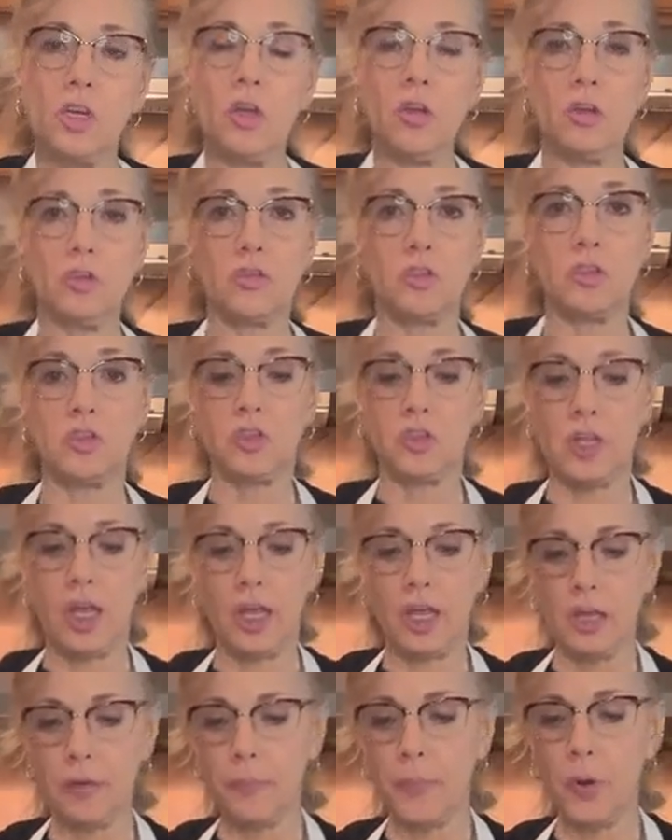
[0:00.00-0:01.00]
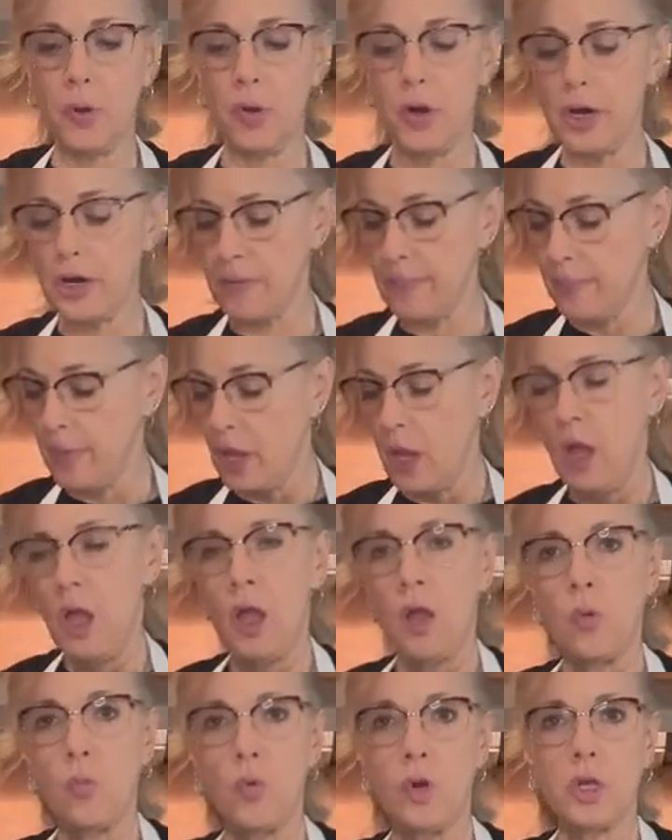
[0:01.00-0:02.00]
Here's the second part.
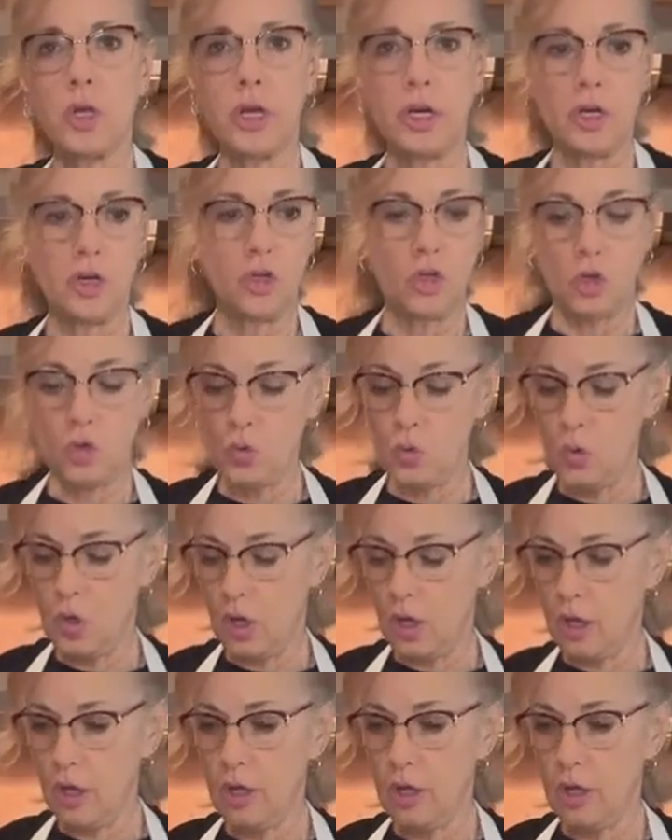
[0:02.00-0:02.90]
We're gonna do